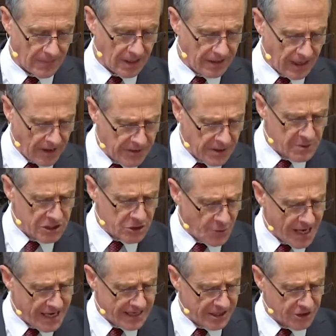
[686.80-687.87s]
Now, there were
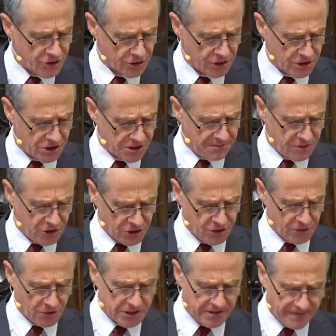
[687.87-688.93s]
dwelling in Jerusalem
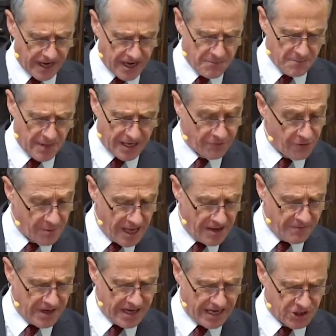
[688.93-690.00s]
Jews, devout men from
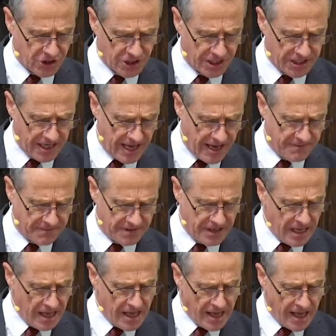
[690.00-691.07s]
every nation under heaven.
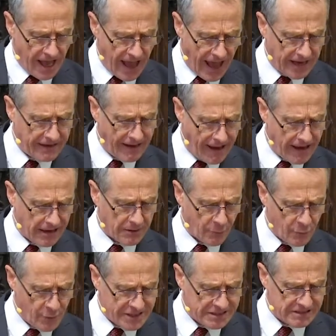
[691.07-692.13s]
And at
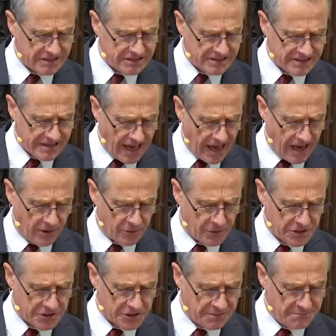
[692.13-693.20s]
this
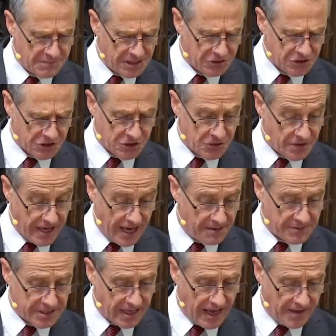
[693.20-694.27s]
sound, the multitude
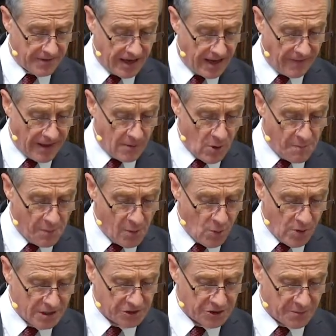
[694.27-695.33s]
came together, and they were
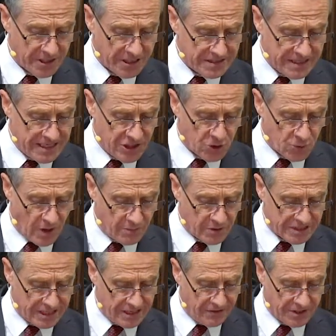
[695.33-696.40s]
bewildered because each one
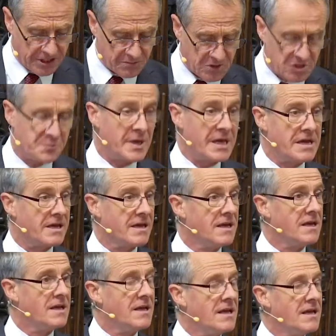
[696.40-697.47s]
was hearing them speak
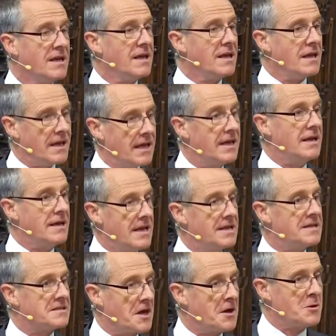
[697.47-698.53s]
in
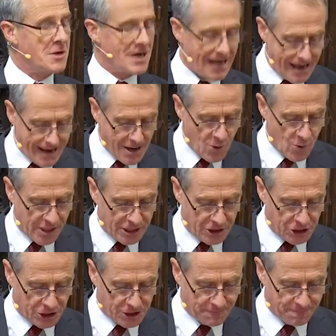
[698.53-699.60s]
his own
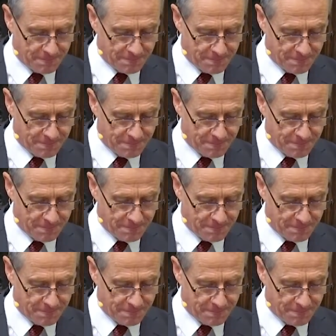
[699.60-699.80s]
language.